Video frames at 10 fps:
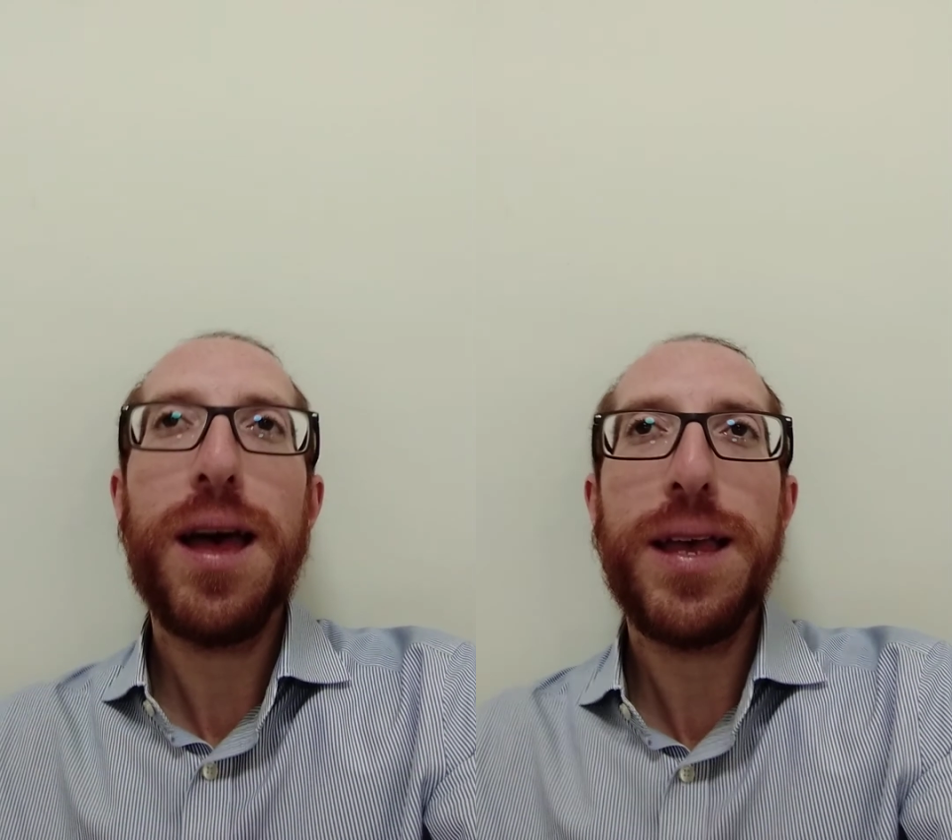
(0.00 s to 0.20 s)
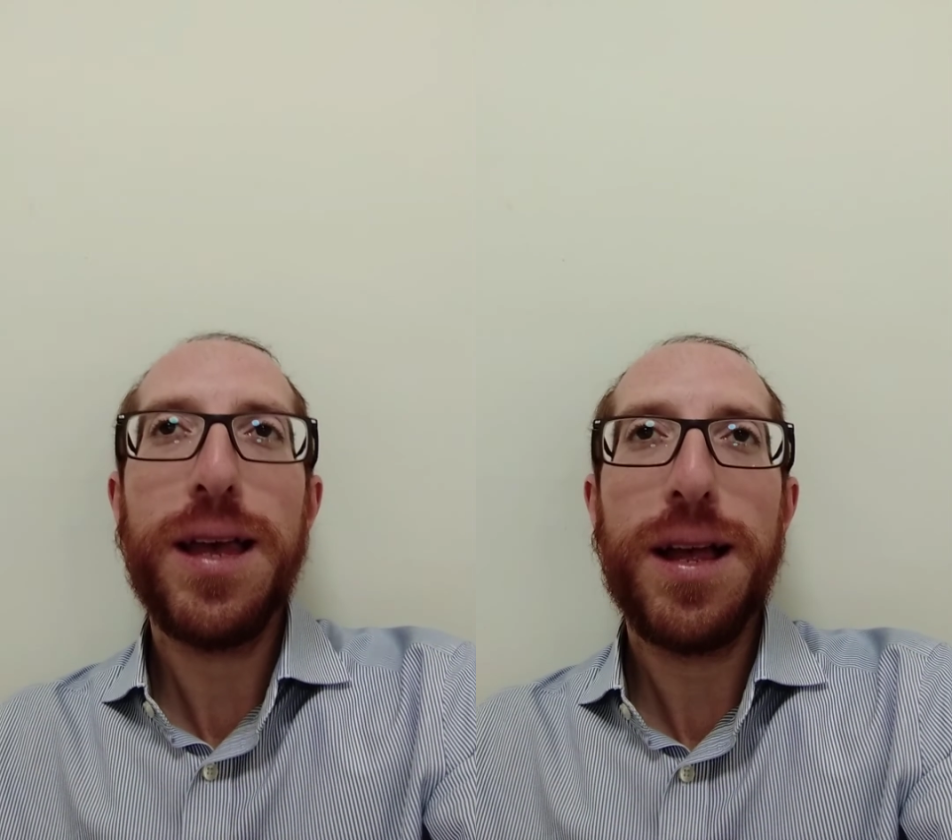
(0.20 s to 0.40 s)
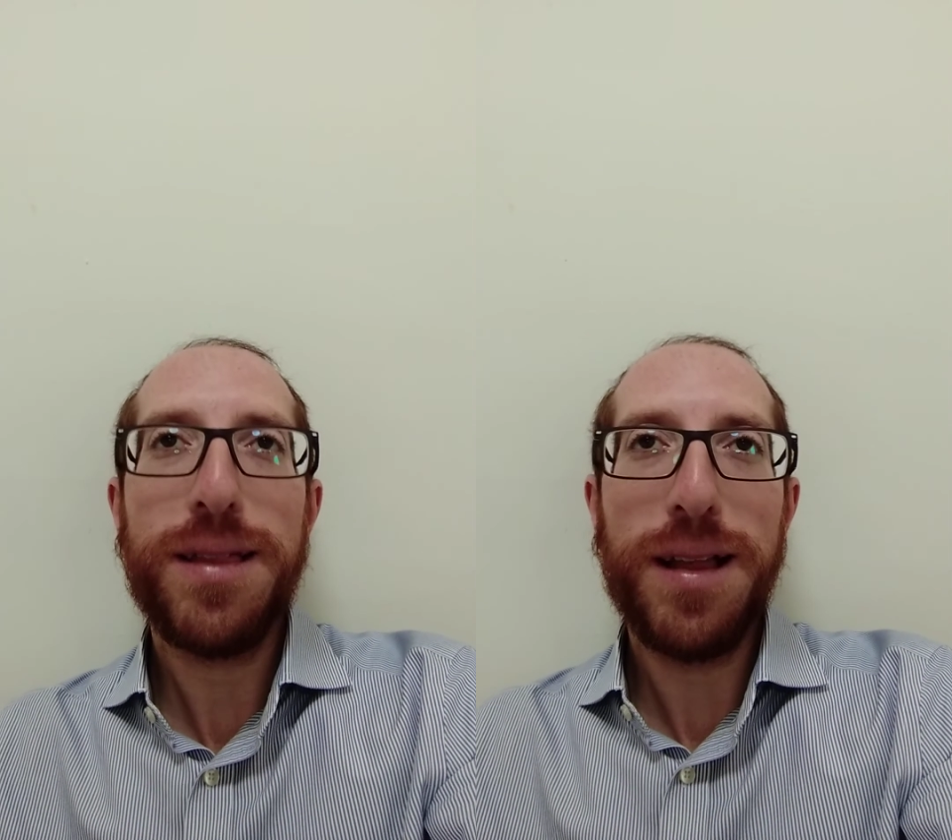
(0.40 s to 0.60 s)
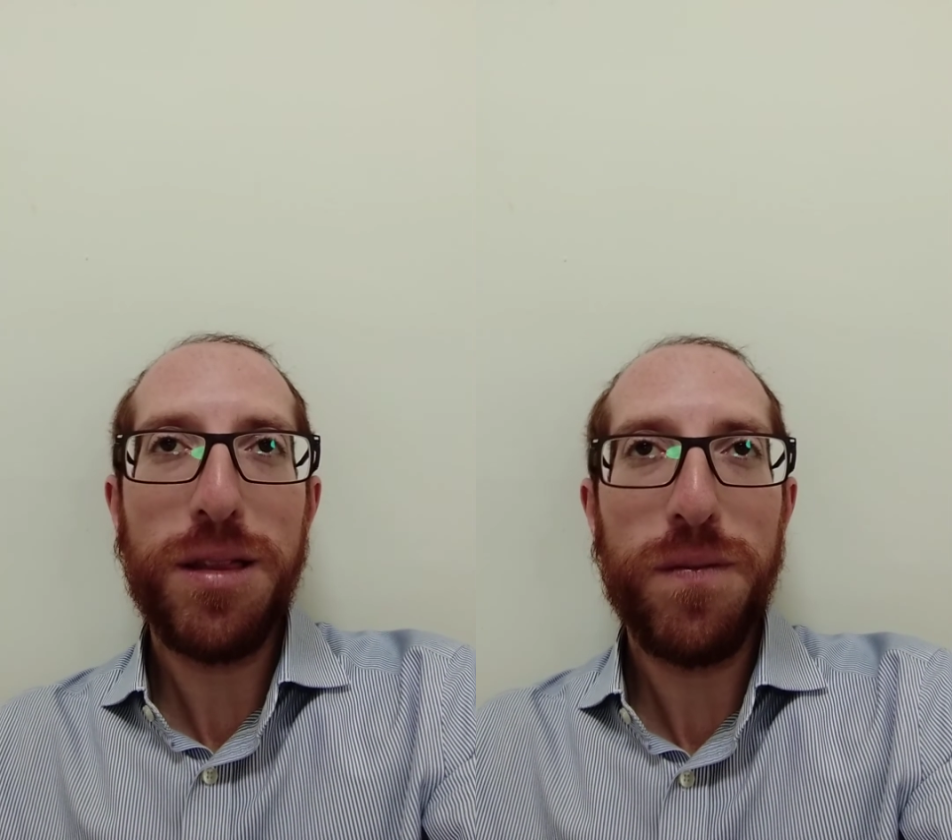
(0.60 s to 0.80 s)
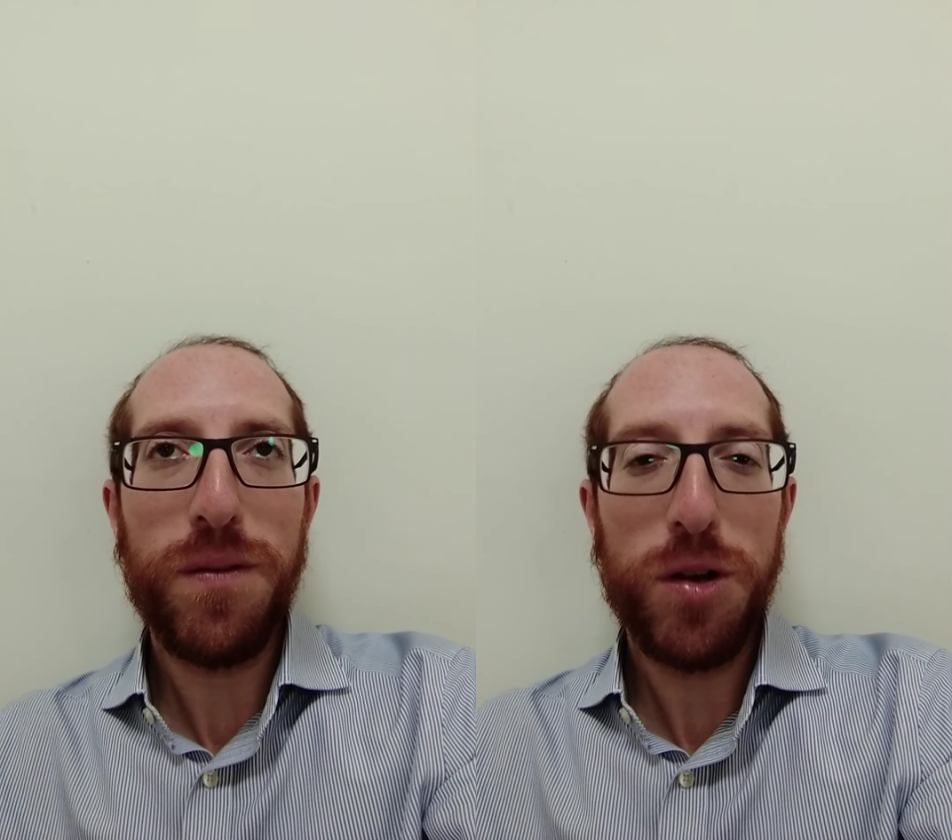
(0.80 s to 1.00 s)

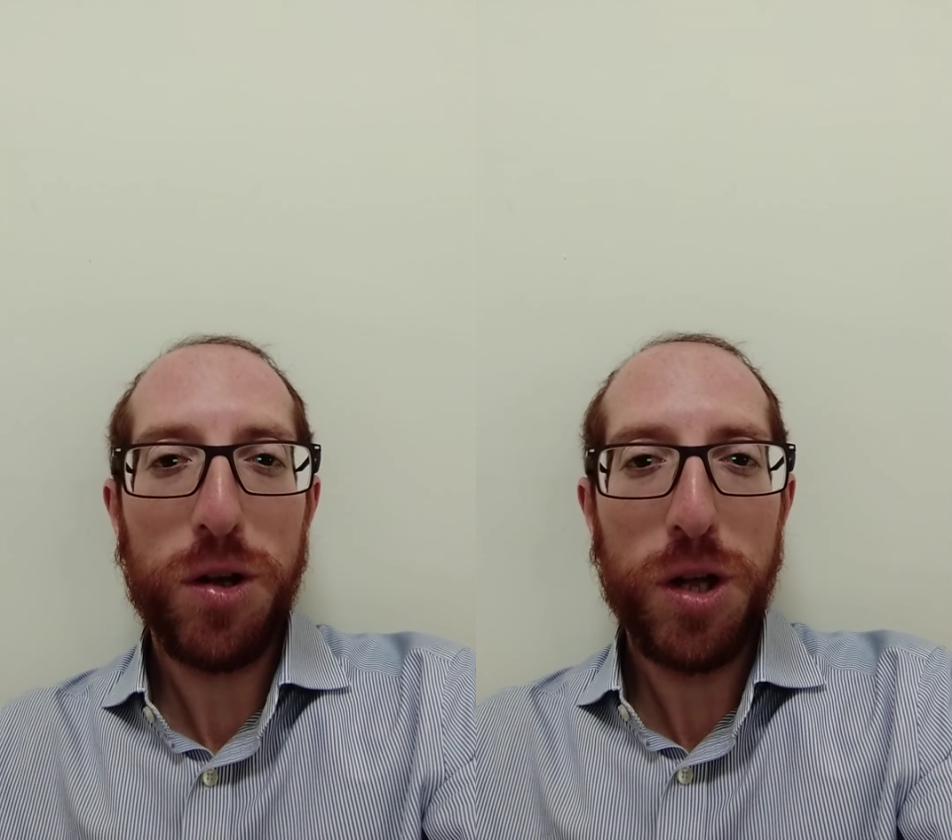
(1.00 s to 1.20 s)
sense of